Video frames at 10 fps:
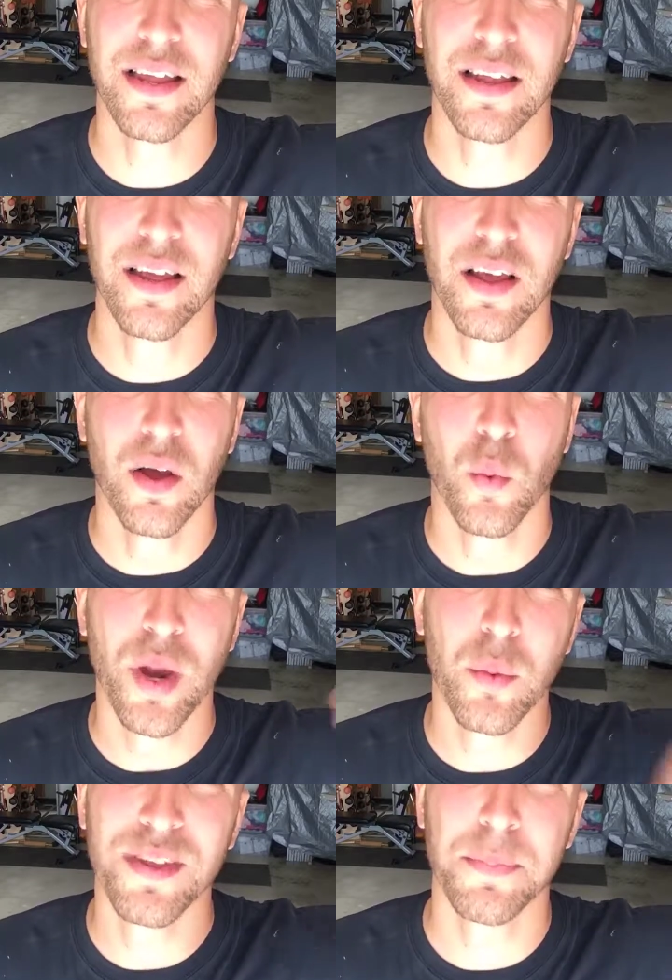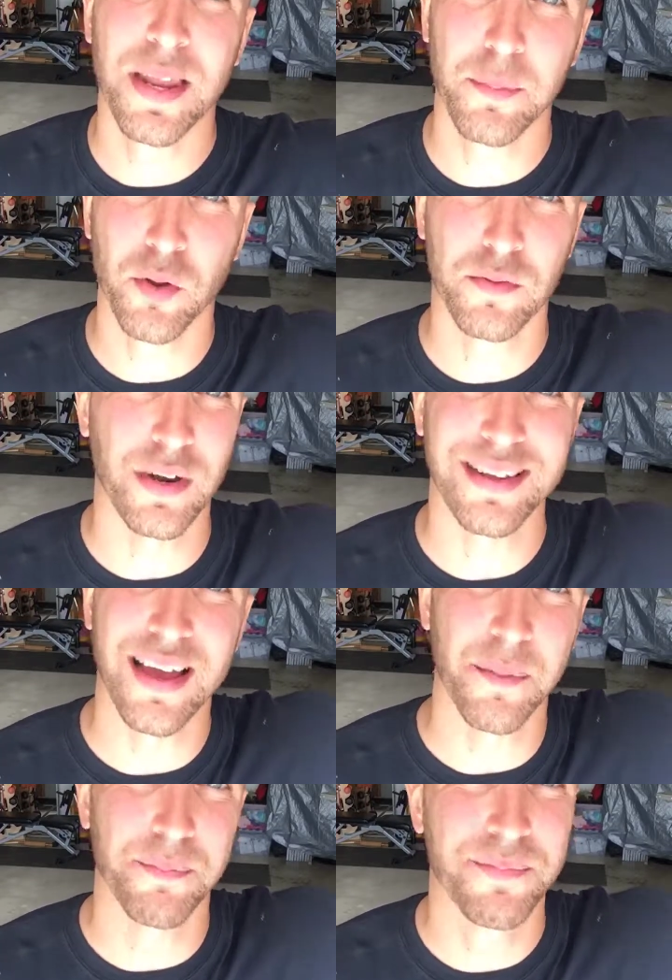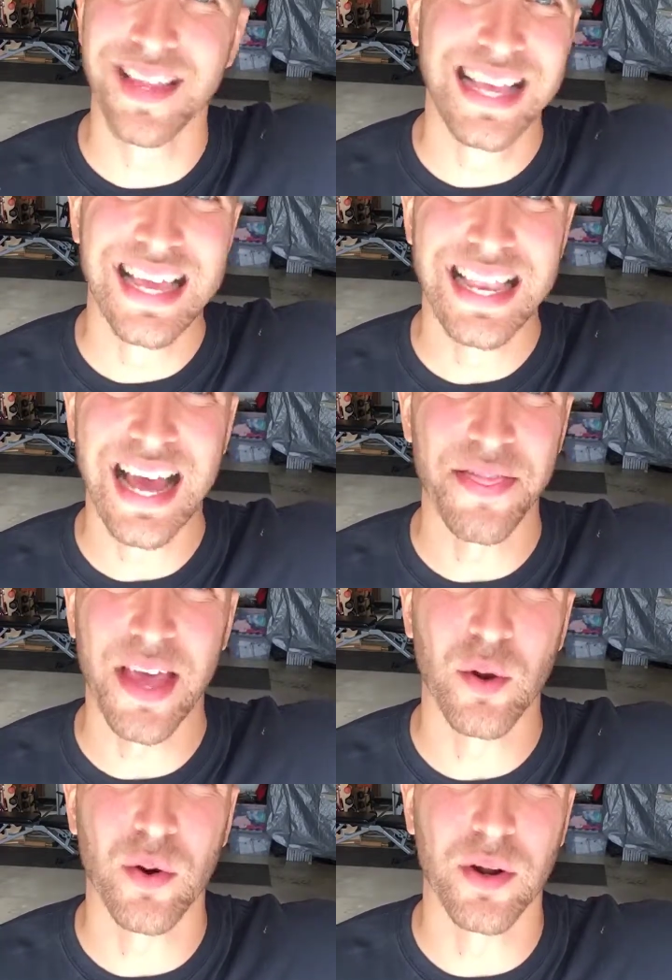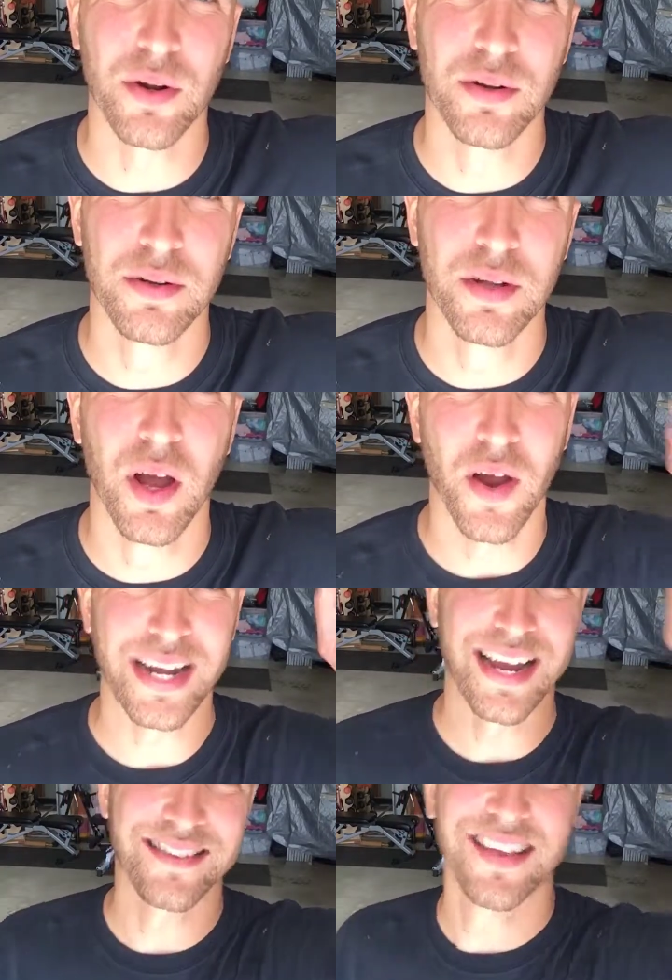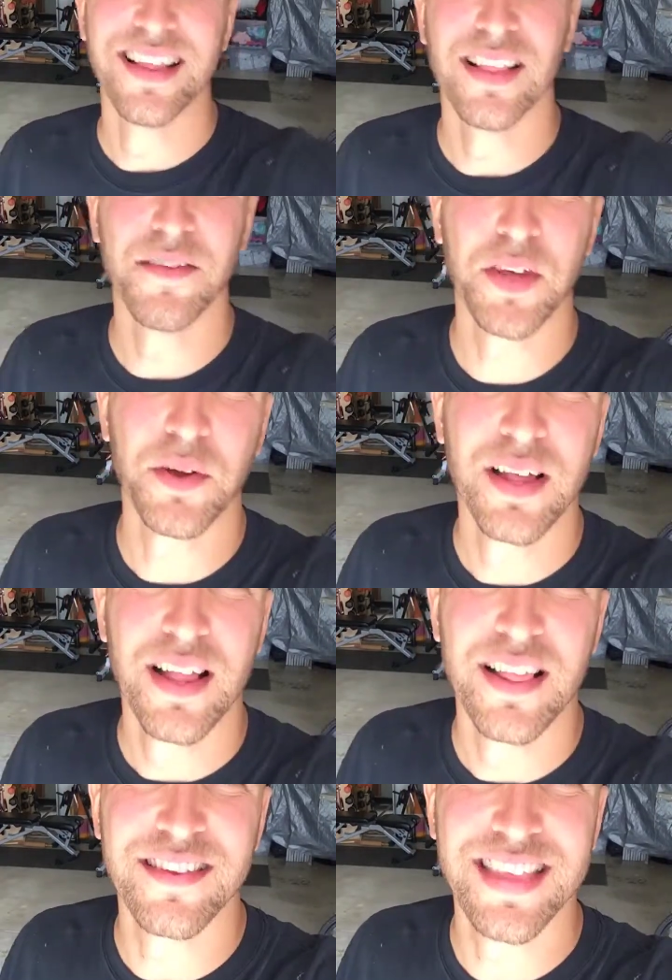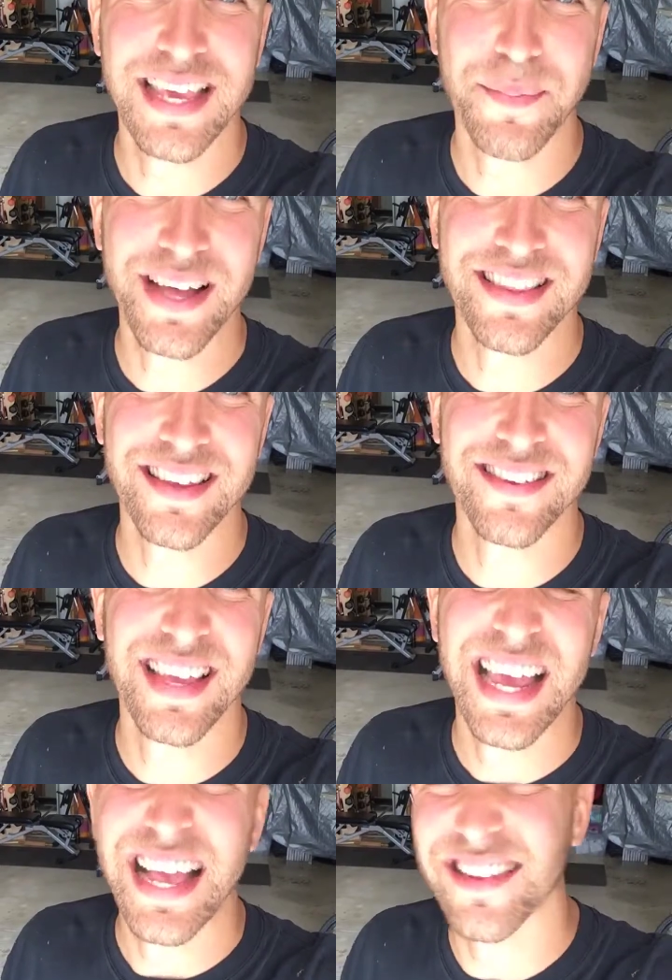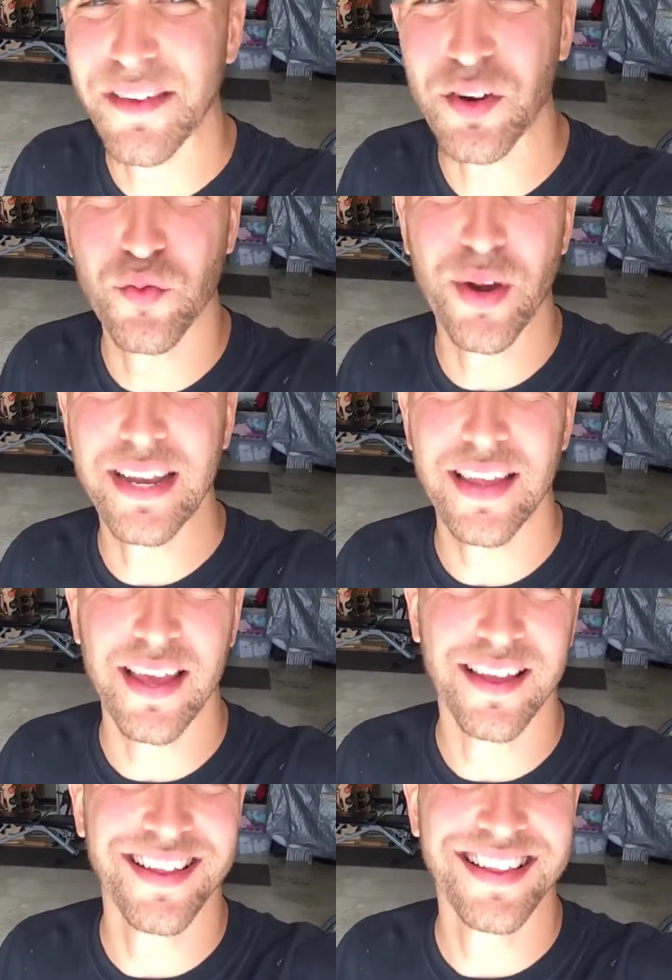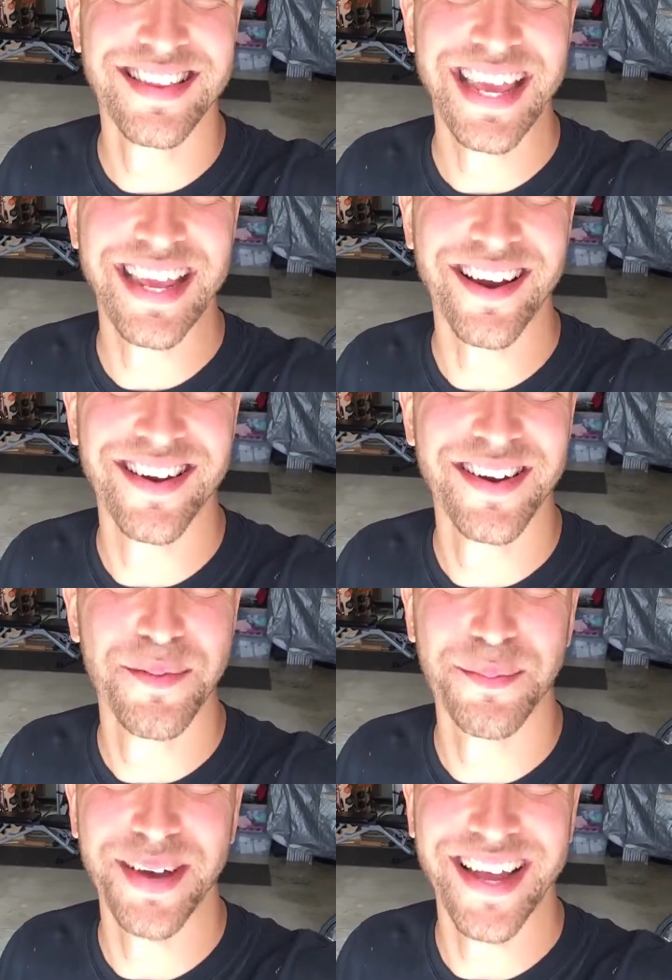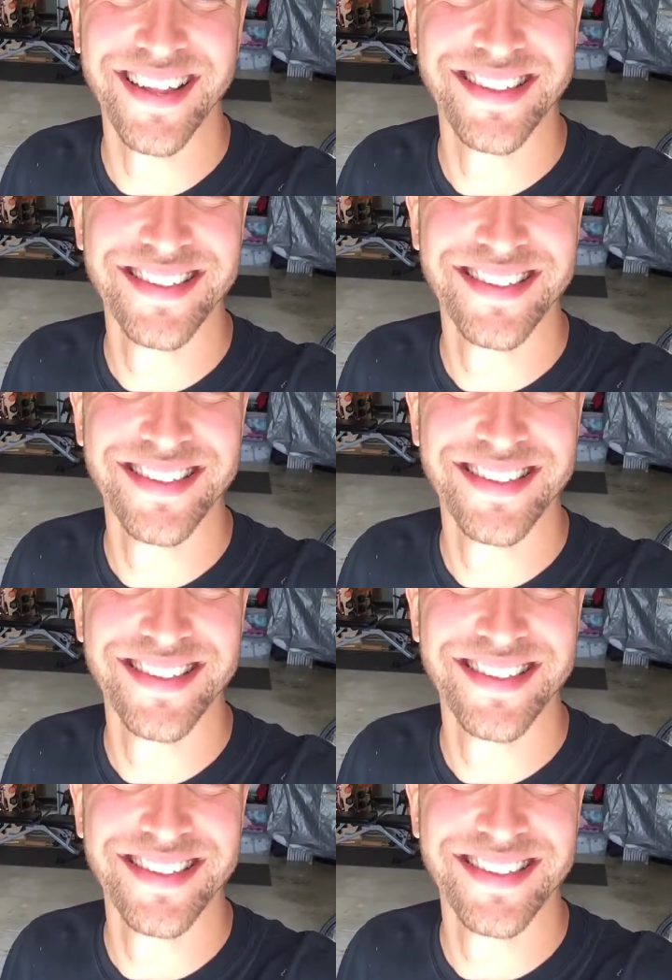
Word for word: it, where are we spending most of our time? Not in that order. All right, guys, love you. Let's think about this, and let's have a great day. Take care. Bye.